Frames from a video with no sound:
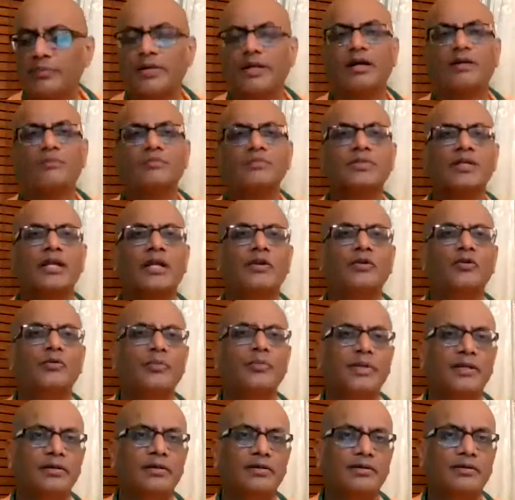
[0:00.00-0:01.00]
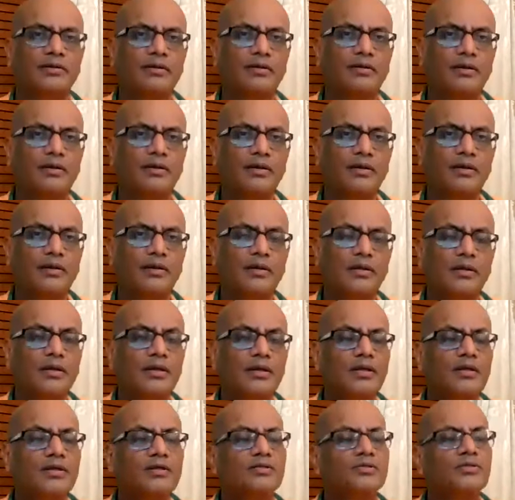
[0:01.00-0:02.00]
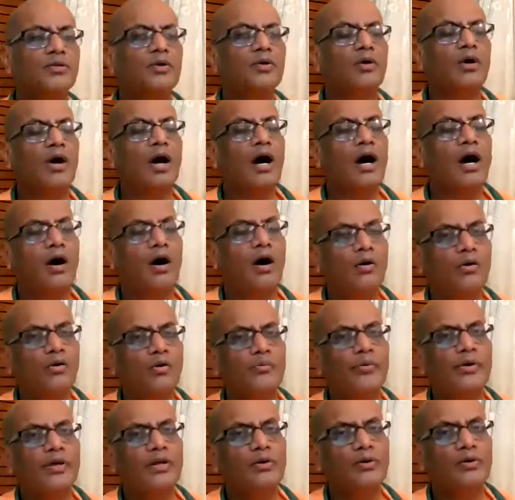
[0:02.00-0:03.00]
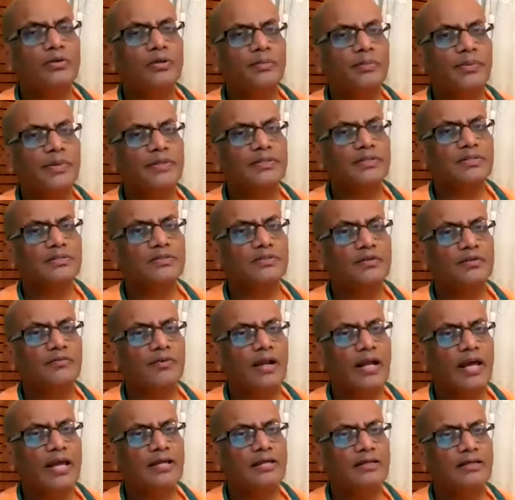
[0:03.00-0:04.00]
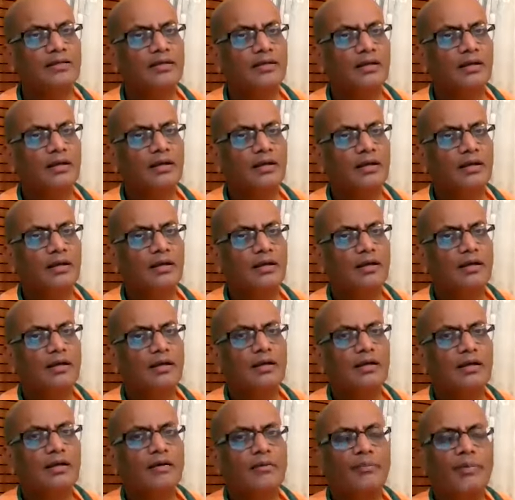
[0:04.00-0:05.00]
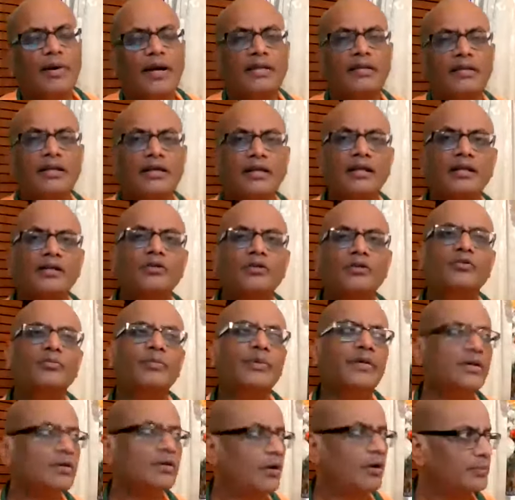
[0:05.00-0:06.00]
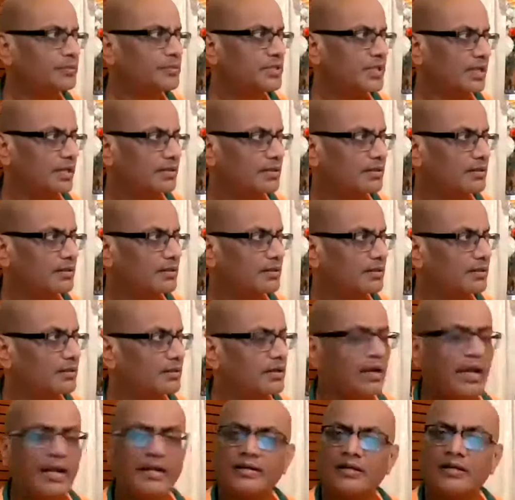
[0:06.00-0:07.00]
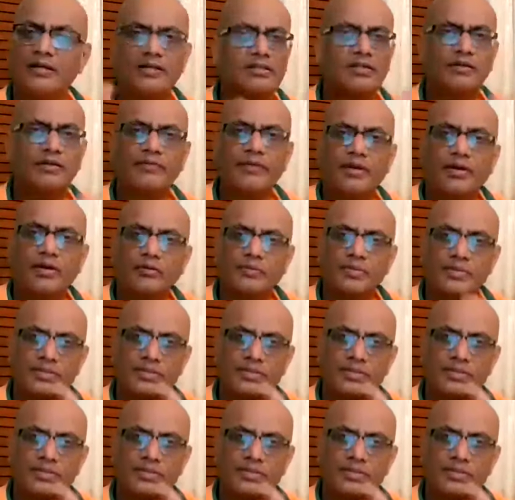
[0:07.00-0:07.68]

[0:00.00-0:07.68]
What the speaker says: becomes illumined. So how we know the presence of light? By the illumined object. Light itself cannot